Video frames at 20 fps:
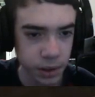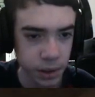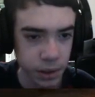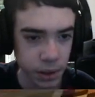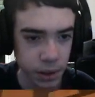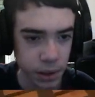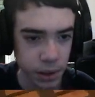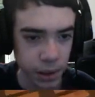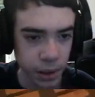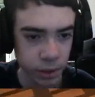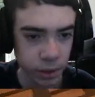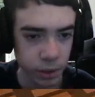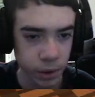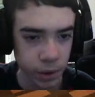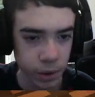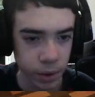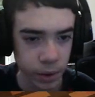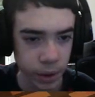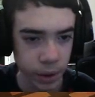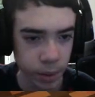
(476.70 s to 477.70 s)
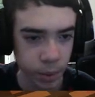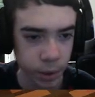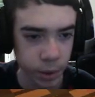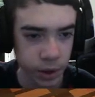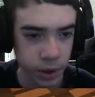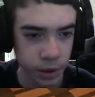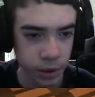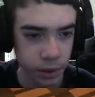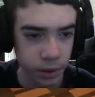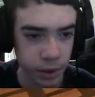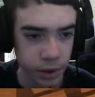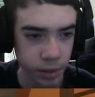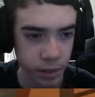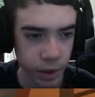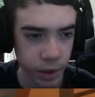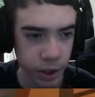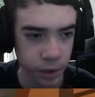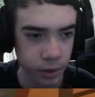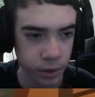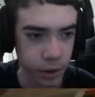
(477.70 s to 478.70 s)
Uh, I will go ahead and put those in
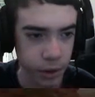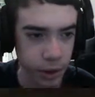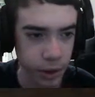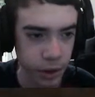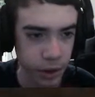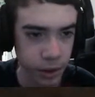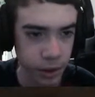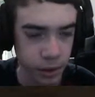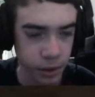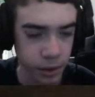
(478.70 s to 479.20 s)
my other hand.